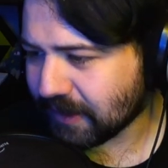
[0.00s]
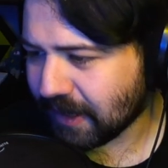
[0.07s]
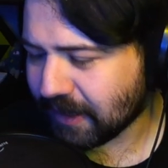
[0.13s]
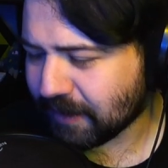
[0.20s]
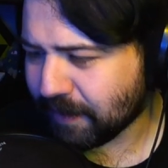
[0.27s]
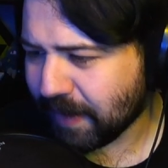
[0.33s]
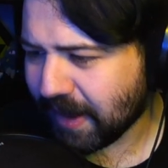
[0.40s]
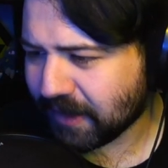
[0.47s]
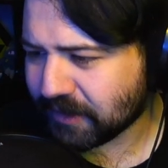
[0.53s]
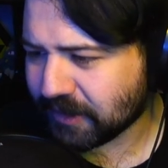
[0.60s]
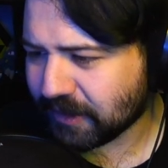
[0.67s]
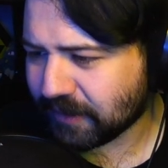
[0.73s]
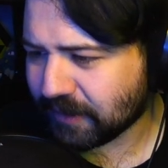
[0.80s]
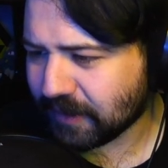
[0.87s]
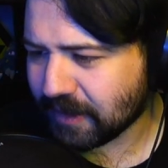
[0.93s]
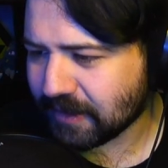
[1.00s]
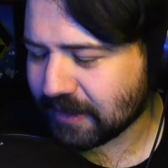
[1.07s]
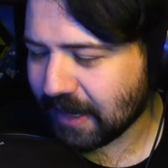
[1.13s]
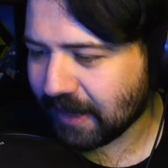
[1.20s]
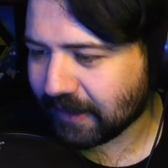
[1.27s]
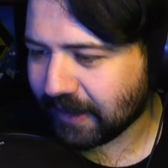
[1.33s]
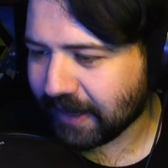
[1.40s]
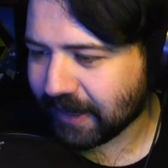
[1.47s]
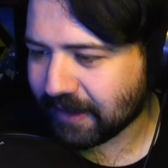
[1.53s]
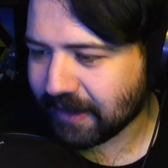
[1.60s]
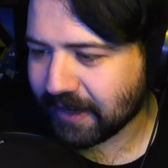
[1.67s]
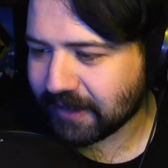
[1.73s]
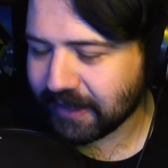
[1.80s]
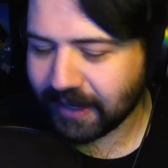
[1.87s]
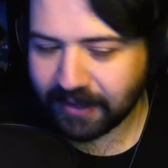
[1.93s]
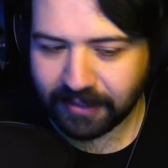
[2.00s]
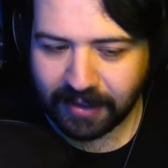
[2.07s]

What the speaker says: I'd imagine, is that like they take